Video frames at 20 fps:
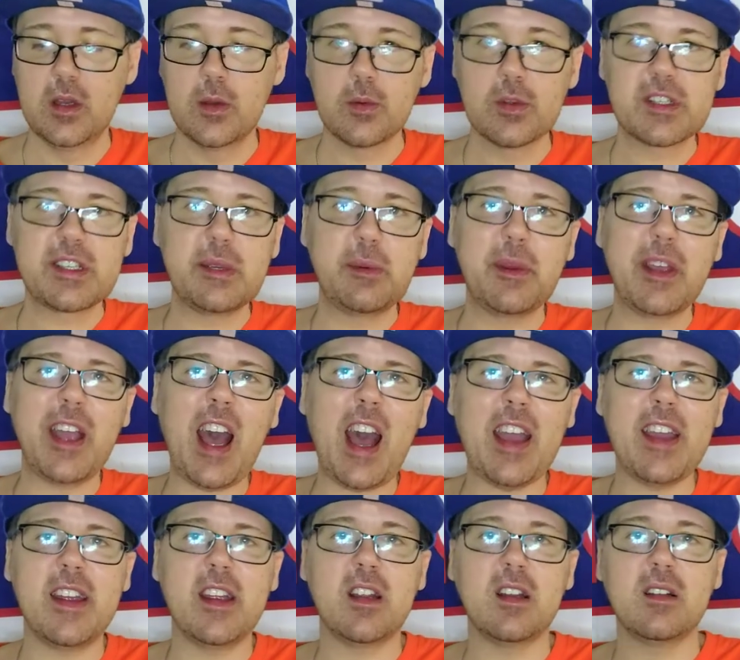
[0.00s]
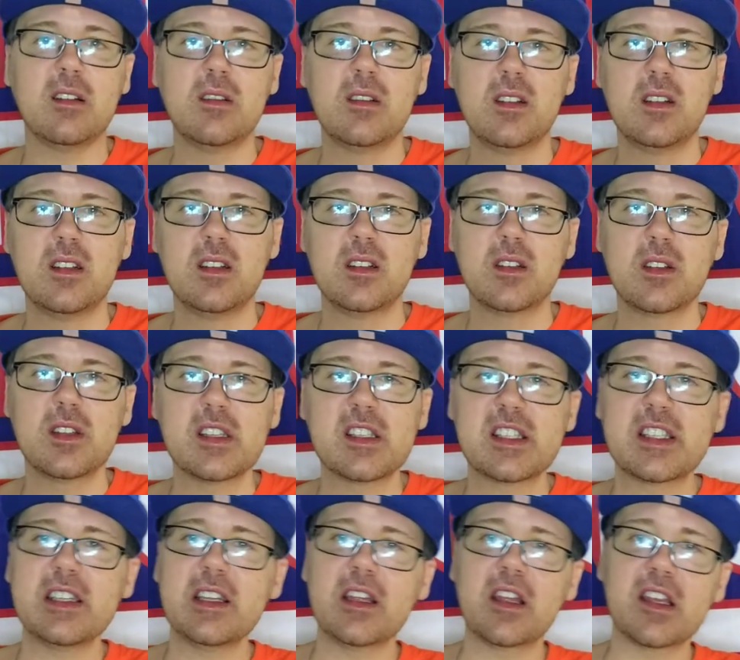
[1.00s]
We'll see what we got here. Let's
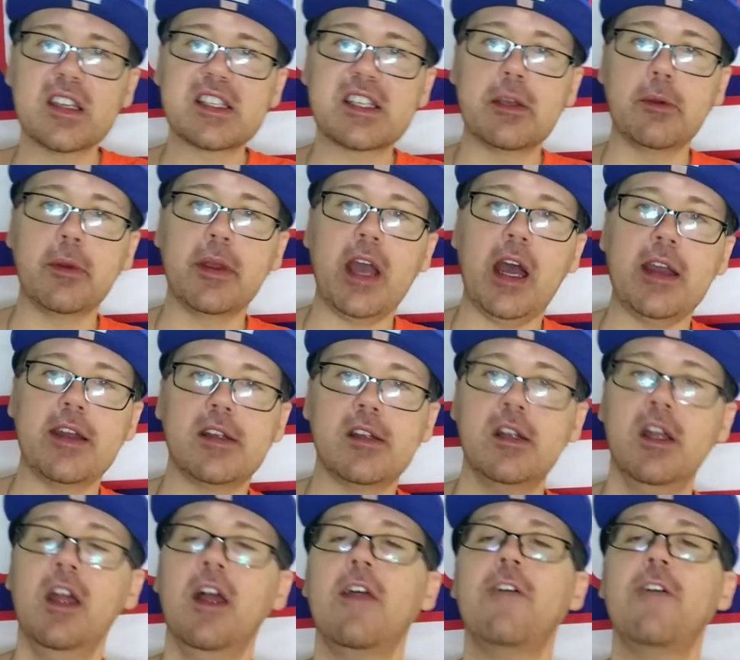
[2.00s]
see what we got here.